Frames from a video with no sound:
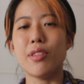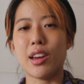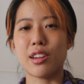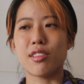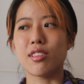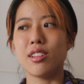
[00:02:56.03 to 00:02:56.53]

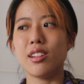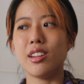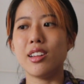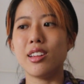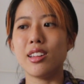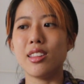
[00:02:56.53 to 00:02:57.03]

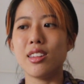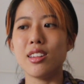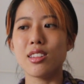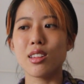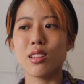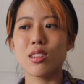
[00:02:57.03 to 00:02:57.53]
accurately in
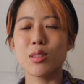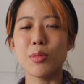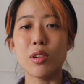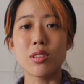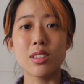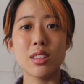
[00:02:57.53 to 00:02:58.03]
these
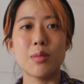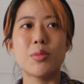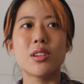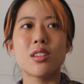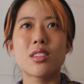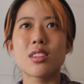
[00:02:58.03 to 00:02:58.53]
small
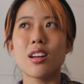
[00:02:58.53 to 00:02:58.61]
snippets.